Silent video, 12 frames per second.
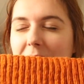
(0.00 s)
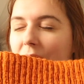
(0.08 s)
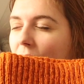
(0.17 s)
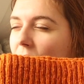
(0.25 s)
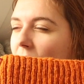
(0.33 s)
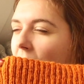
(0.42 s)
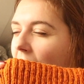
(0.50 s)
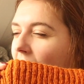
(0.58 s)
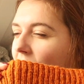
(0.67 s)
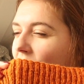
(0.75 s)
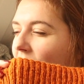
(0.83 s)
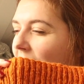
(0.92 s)
So
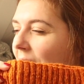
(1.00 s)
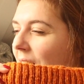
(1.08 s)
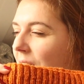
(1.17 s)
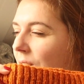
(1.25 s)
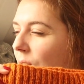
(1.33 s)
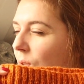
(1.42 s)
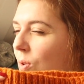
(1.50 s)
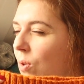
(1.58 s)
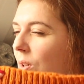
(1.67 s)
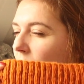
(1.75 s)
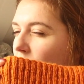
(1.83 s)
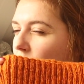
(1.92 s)
I take this to
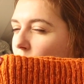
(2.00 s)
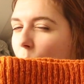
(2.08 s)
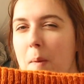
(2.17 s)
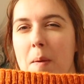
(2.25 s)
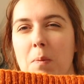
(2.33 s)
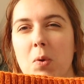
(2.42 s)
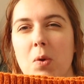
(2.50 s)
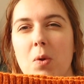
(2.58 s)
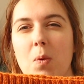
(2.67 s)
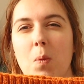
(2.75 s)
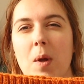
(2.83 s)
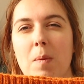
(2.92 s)
the swimming
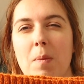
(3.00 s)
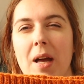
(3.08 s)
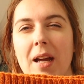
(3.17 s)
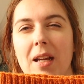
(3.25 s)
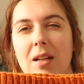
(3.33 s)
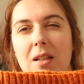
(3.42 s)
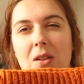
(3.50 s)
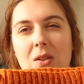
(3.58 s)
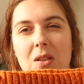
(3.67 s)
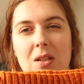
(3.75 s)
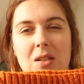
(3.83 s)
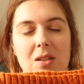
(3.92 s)
pool when my
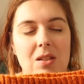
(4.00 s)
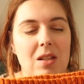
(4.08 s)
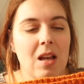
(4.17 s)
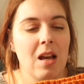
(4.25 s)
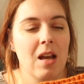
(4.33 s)
youngest